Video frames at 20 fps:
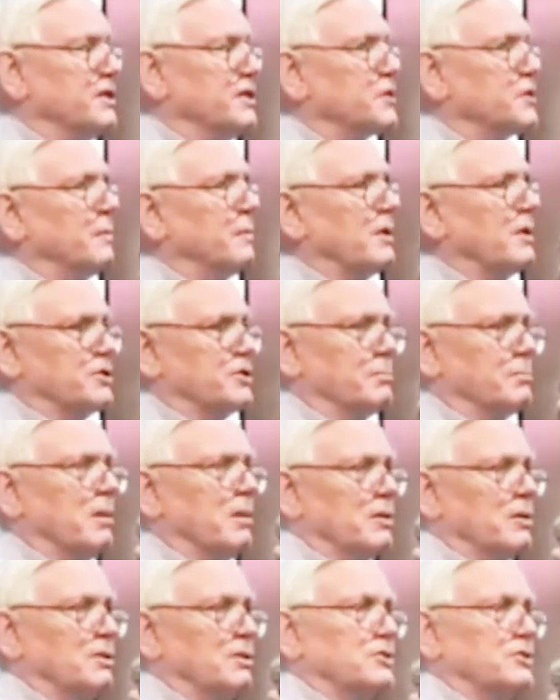this
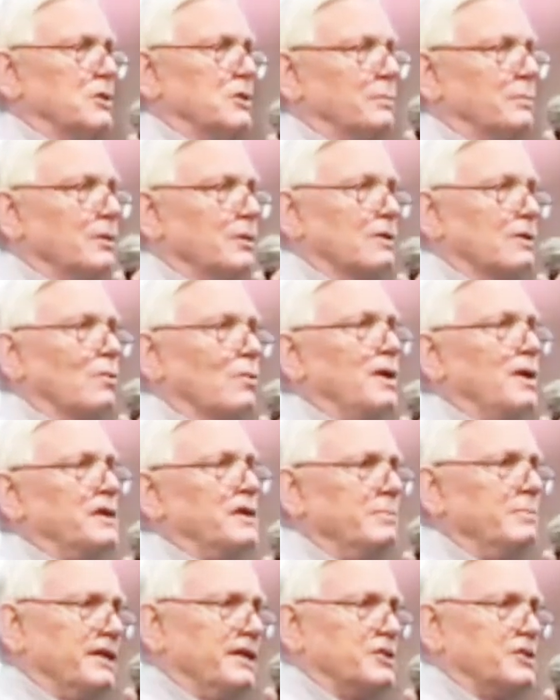Marcuse book, A
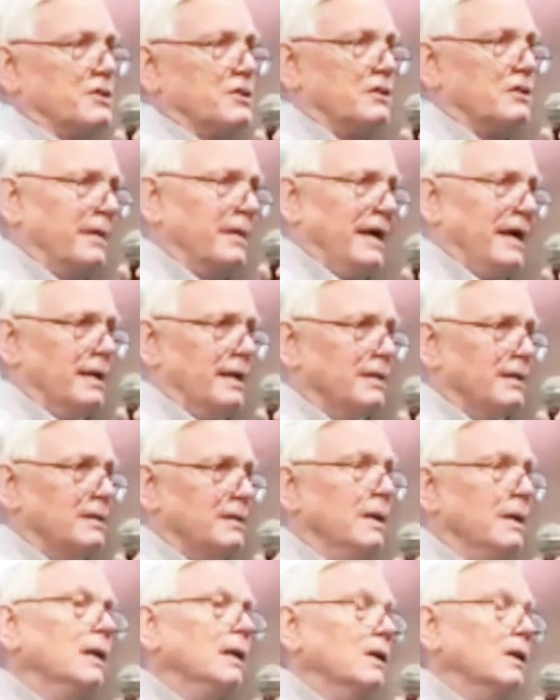One-Dimensional Man,
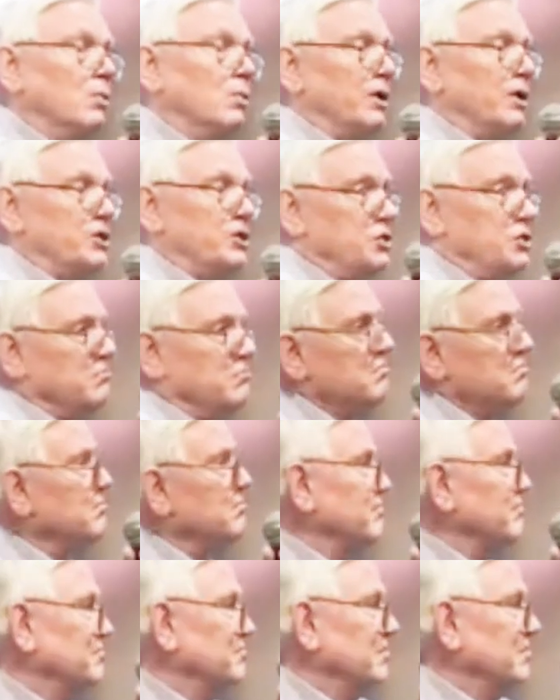which,
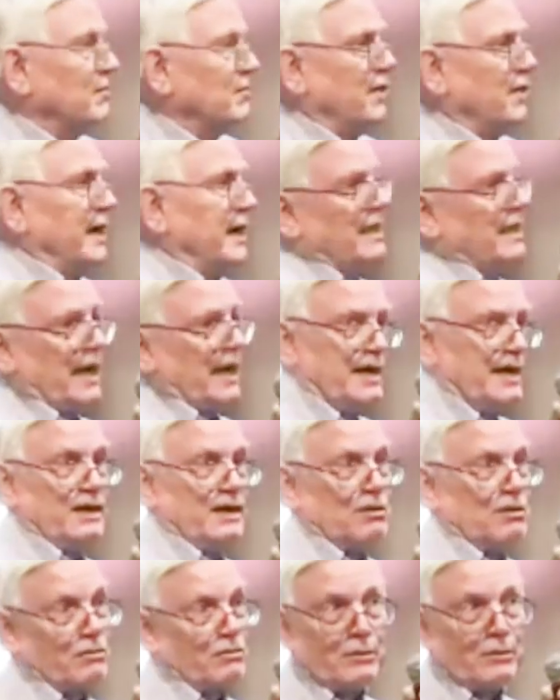frankly, I
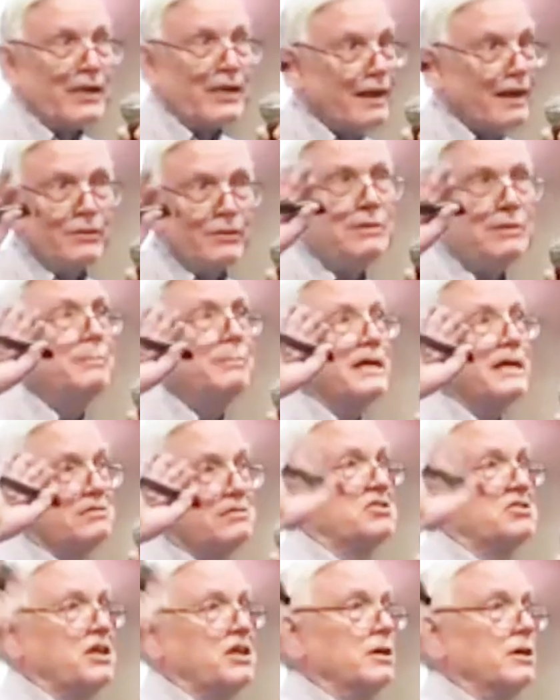didn't agree with that one,
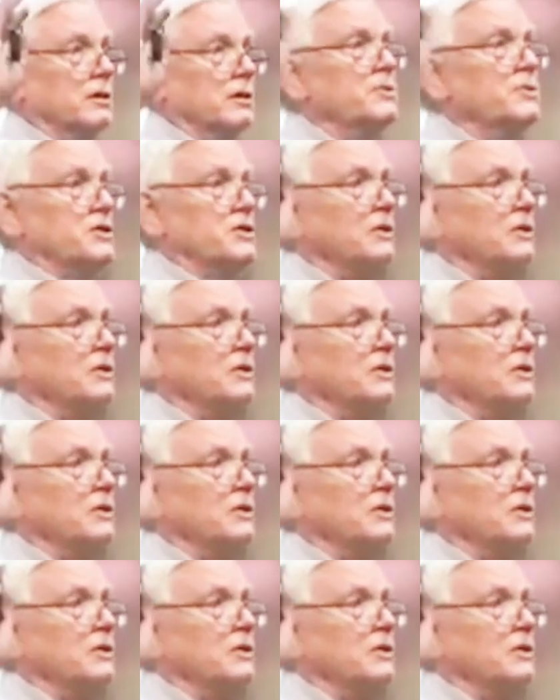but still, it was